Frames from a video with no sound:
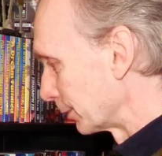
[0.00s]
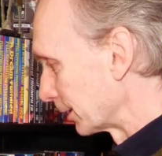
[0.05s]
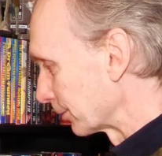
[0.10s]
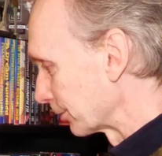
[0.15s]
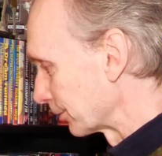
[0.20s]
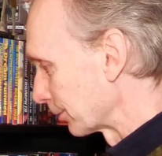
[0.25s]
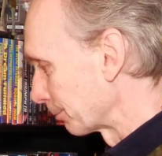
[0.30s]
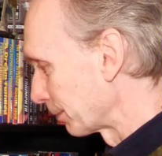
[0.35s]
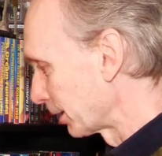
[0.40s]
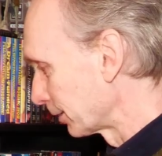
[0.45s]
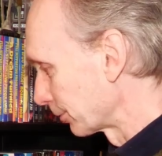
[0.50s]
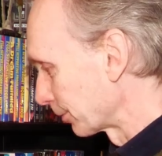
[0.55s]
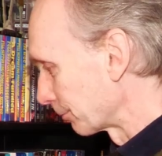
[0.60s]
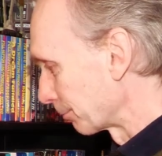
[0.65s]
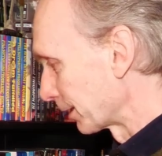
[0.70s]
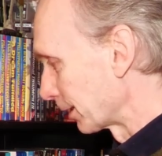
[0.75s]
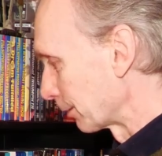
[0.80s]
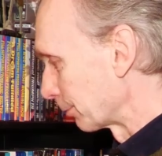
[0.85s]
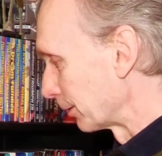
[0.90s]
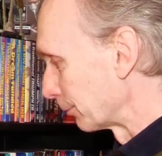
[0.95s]
because the bulk of
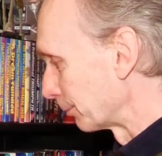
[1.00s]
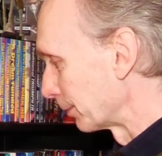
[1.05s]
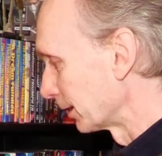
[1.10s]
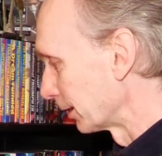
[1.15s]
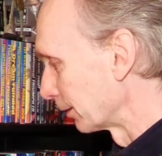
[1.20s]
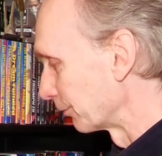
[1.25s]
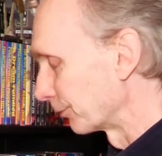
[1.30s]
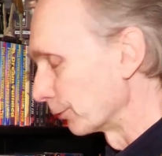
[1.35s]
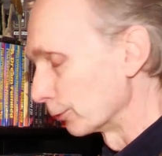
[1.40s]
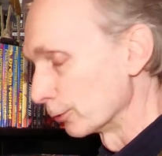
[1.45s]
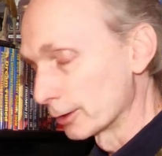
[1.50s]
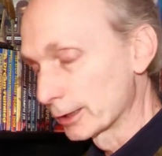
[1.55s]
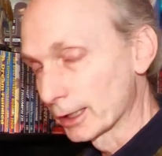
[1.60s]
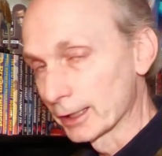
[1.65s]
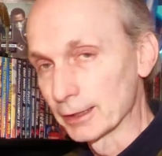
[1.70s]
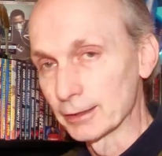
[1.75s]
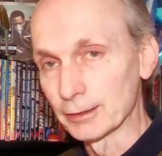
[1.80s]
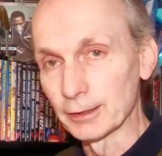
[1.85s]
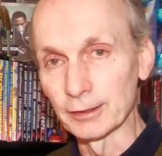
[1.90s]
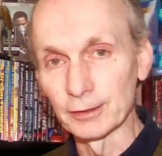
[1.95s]
people who buy a
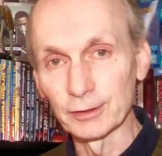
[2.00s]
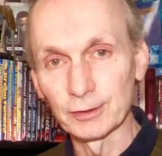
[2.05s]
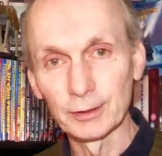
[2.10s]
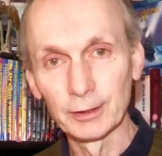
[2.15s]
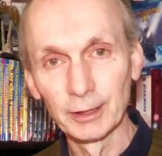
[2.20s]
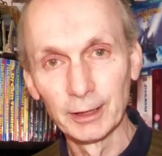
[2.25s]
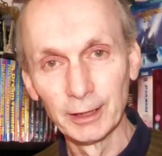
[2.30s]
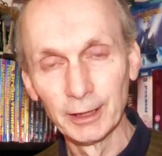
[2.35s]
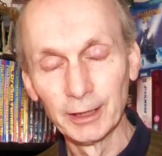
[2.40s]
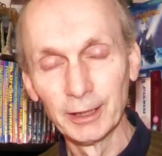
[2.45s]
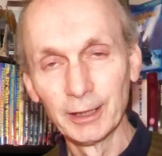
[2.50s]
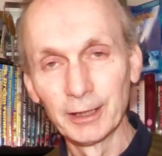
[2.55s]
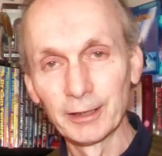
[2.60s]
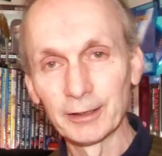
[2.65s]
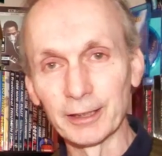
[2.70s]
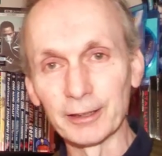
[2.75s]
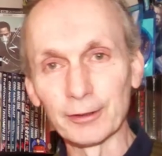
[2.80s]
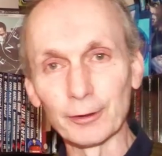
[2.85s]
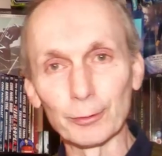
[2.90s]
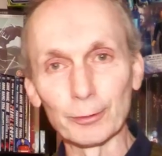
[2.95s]
4K disc,
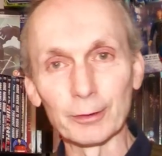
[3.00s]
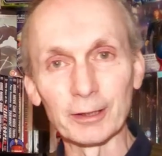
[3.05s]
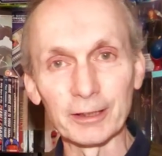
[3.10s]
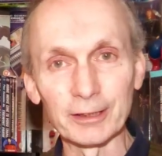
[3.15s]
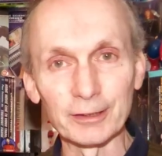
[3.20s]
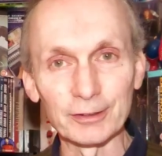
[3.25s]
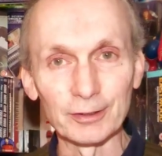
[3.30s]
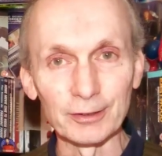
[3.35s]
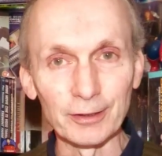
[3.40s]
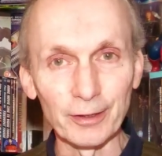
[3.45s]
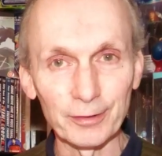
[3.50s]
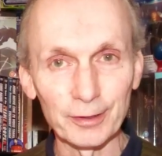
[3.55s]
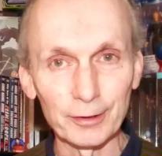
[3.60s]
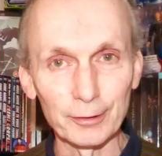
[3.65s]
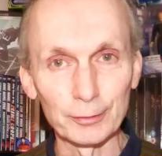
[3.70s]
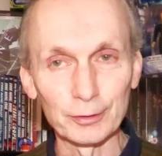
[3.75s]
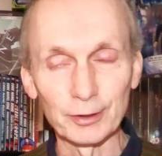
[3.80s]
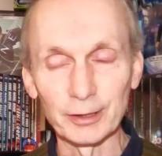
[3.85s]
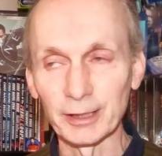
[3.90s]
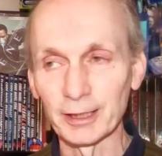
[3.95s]
they're not really as
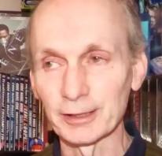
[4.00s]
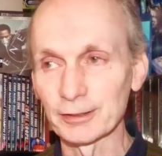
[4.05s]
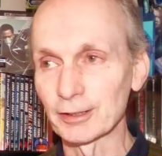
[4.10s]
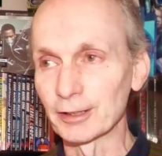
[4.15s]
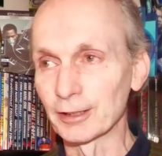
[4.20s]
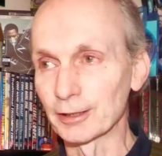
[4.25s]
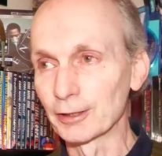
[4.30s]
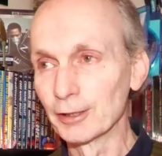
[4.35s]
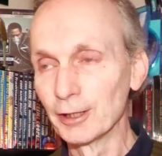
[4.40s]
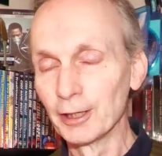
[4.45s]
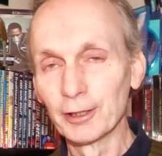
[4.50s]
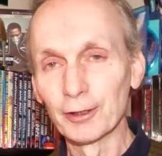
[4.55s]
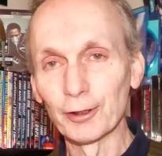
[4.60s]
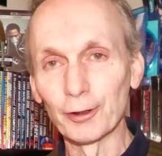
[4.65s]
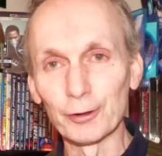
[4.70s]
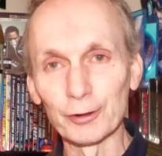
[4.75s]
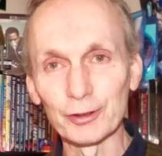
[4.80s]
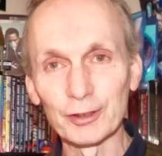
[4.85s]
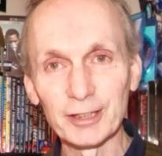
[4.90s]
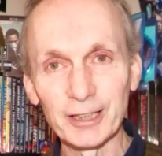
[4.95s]
enthusiastic
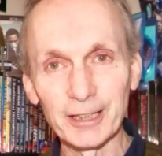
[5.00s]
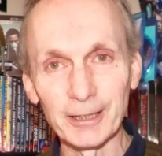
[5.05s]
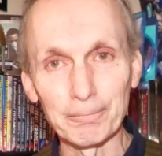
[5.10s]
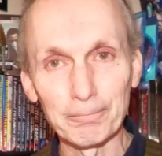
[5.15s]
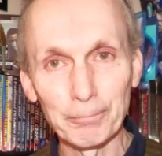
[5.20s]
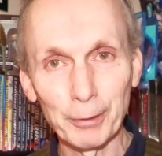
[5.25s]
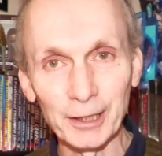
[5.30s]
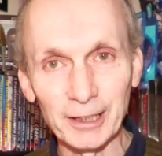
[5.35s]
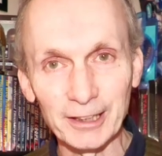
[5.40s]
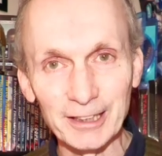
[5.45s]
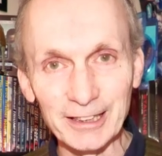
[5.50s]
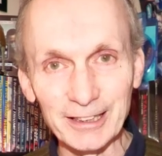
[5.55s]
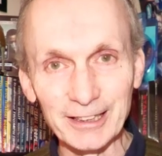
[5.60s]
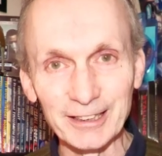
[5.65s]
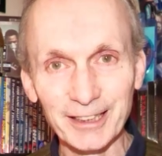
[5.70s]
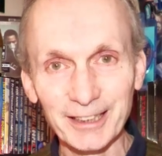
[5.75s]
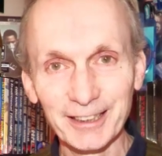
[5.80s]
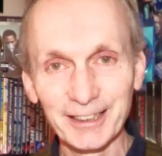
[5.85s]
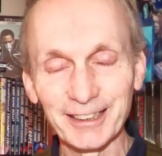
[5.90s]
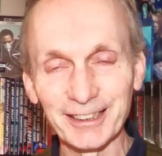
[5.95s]
or as nitpicky
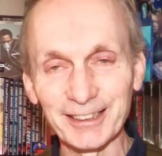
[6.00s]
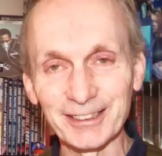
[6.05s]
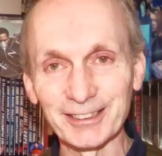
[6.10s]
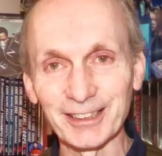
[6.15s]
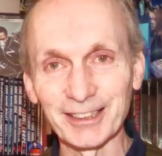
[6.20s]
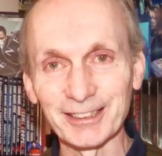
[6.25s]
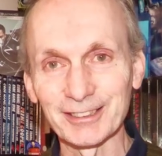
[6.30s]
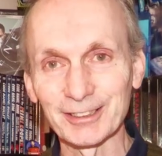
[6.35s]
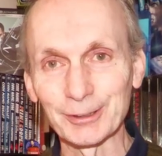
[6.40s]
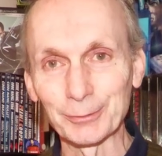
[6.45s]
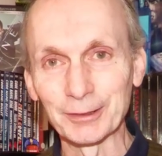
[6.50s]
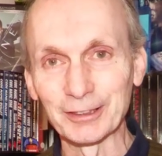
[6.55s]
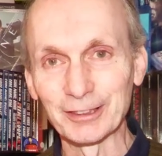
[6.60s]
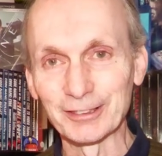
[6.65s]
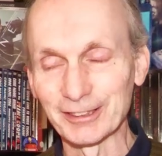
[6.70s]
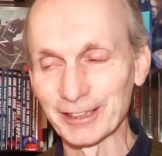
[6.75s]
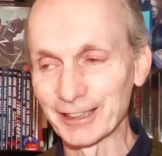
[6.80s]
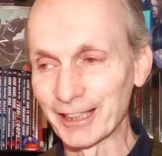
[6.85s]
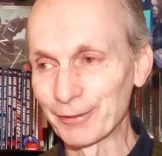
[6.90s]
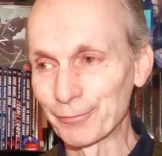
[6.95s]
as us that will
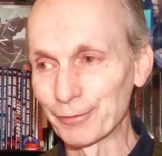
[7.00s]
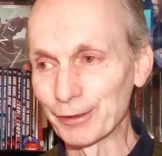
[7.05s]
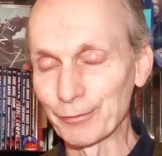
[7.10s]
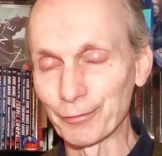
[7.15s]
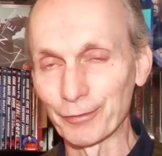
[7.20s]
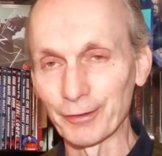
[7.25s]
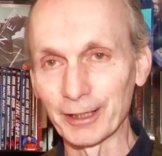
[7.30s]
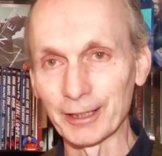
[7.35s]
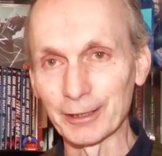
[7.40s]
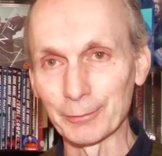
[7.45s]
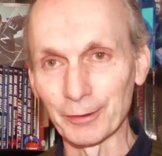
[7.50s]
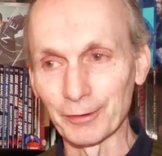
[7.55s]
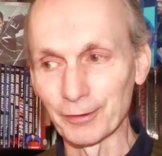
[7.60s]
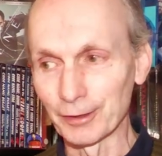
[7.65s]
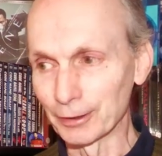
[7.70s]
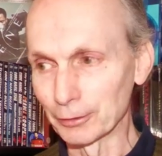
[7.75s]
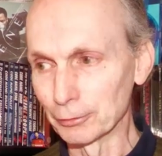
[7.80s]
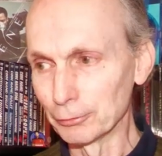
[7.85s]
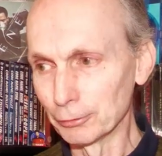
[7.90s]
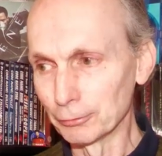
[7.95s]
look at every frame and
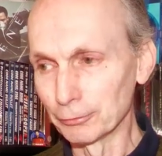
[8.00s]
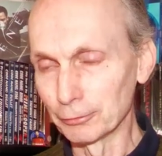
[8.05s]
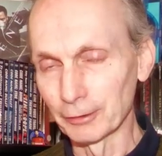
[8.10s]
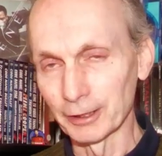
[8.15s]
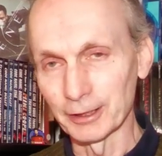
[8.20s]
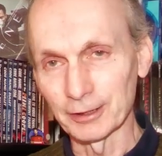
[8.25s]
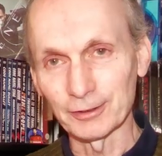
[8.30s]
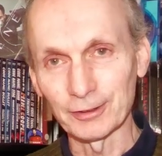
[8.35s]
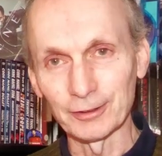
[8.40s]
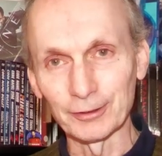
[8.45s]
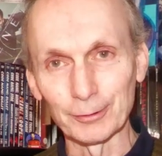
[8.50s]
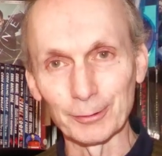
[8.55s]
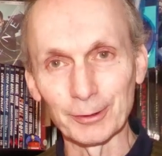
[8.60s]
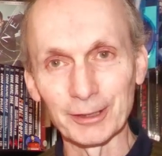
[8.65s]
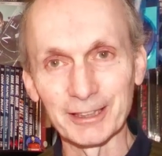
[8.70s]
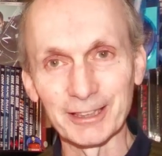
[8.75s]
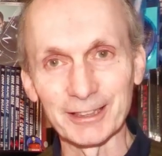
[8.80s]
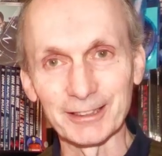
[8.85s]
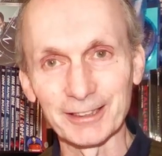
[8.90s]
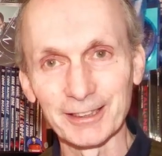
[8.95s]
think, oh, that's not
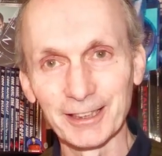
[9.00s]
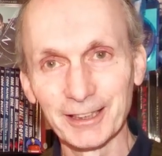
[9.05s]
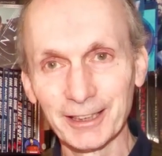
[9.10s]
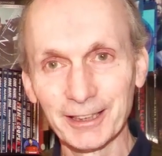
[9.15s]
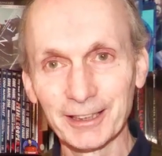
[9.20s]
right.